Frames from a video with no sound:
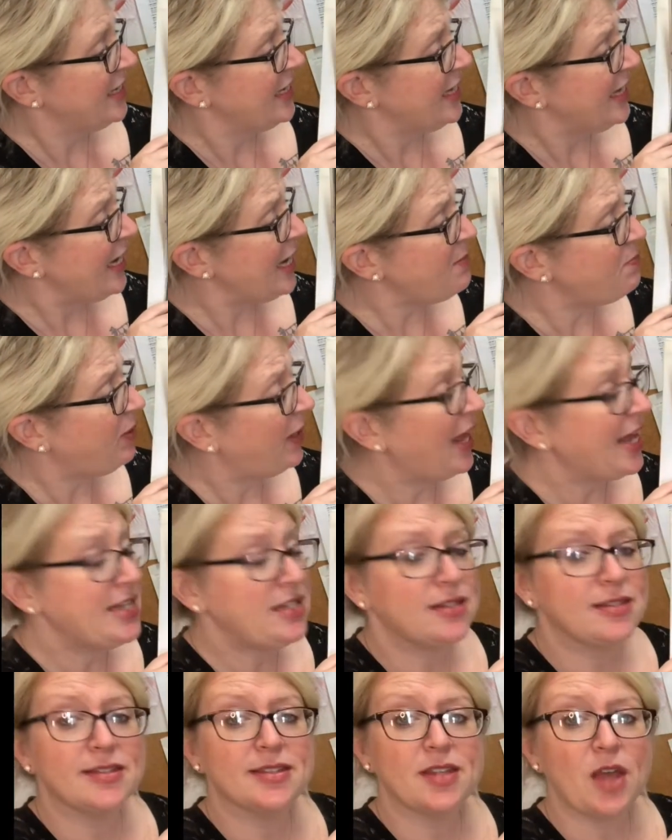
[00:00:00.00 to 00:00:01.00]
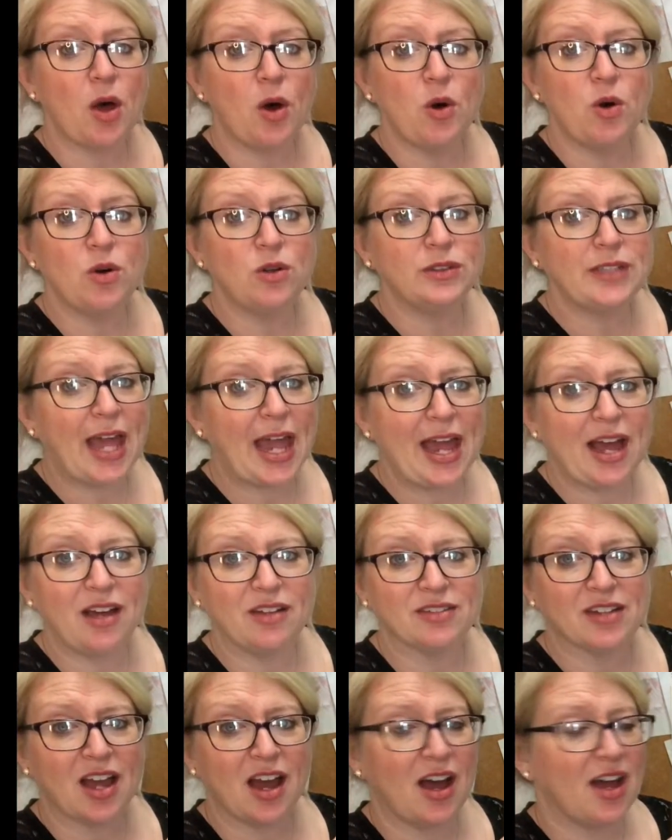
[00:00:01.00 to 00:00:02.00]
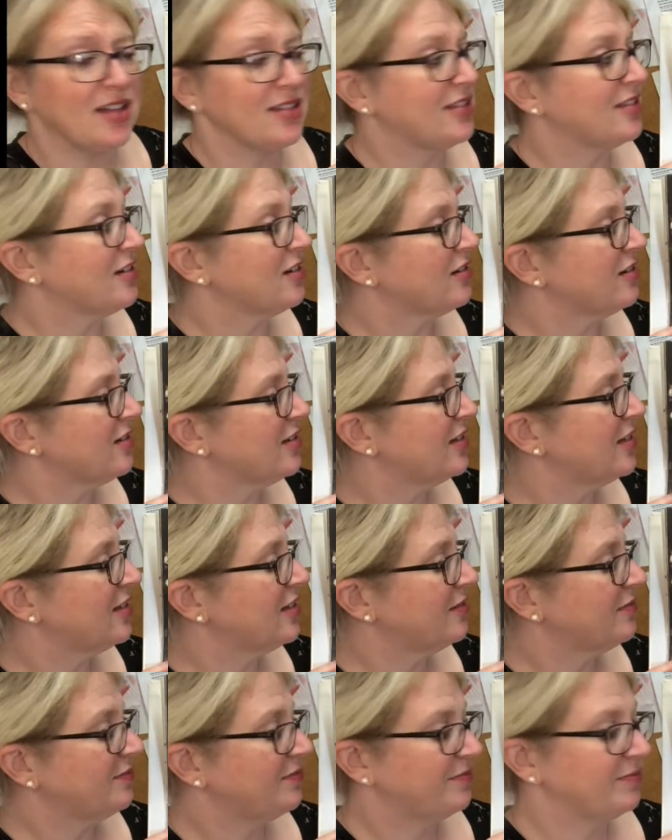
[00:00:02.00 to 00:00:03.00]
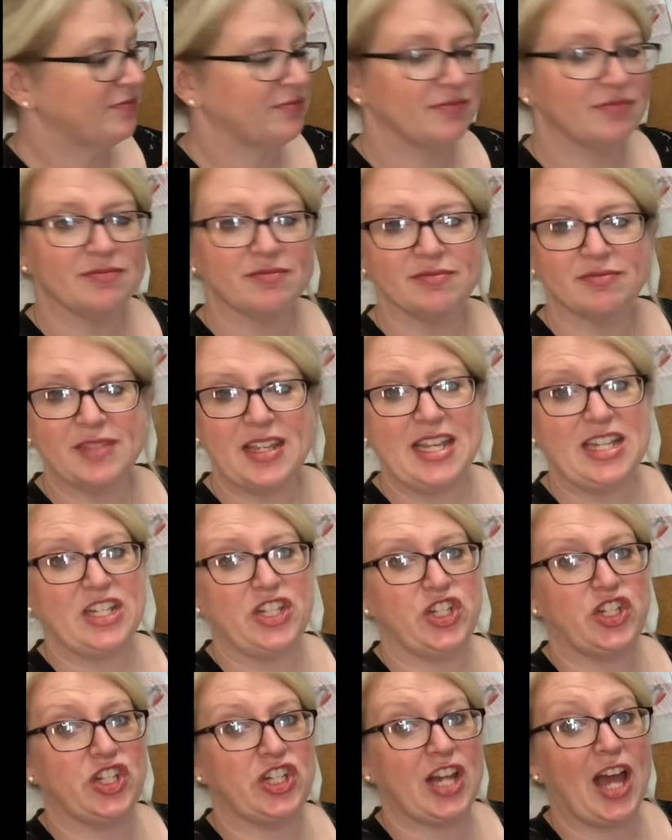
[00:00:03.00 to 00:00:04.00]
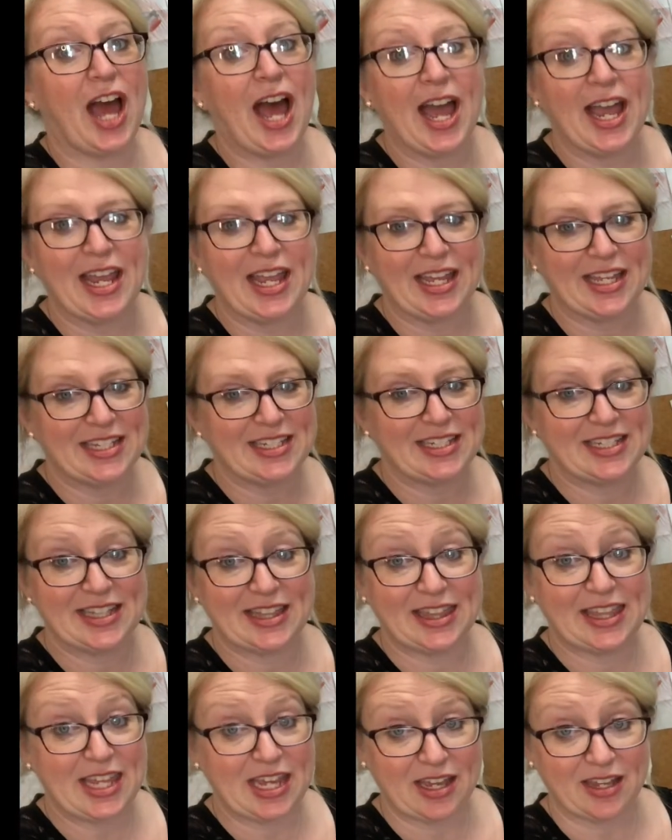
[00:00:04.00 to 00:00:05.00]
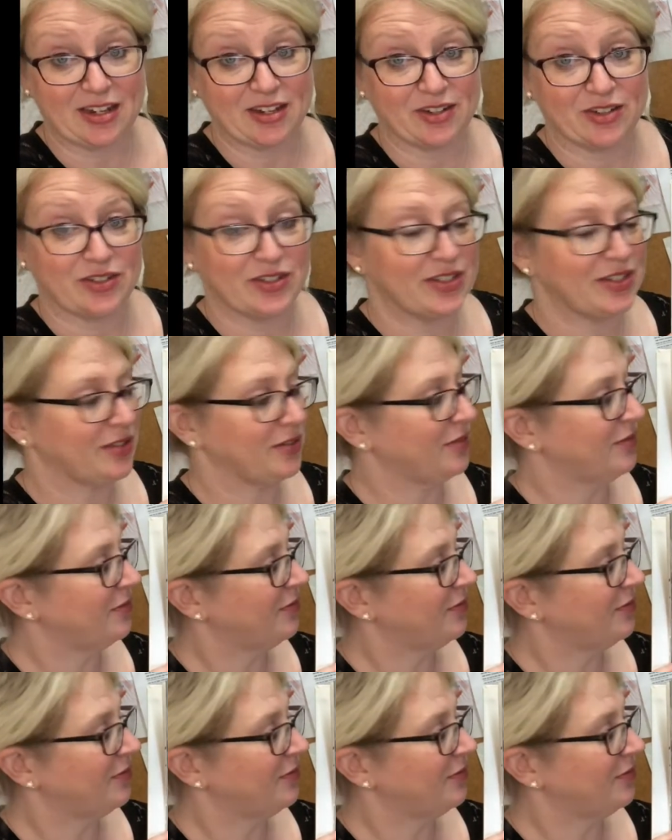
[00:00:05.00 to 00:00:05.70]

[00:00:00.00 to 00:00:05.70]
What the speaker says: He played sold-out concerts in giant theaters.